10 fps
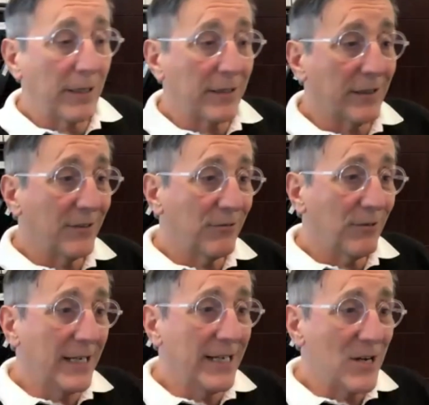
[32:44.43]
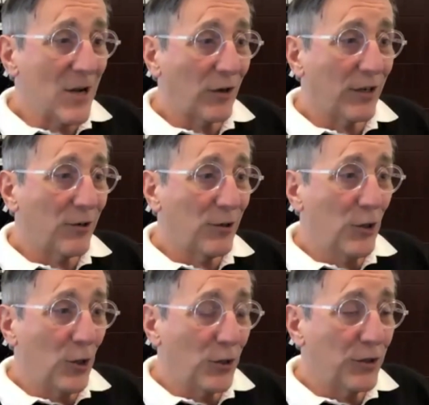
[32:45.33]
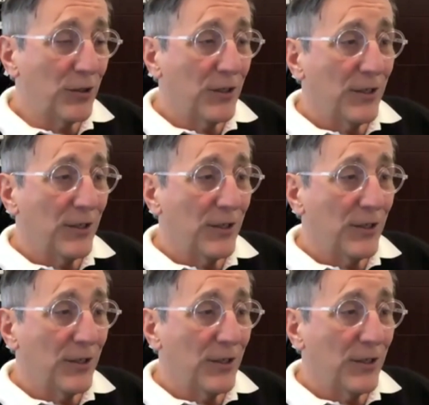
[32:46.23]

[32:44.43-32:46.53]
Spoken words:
but there is really not a good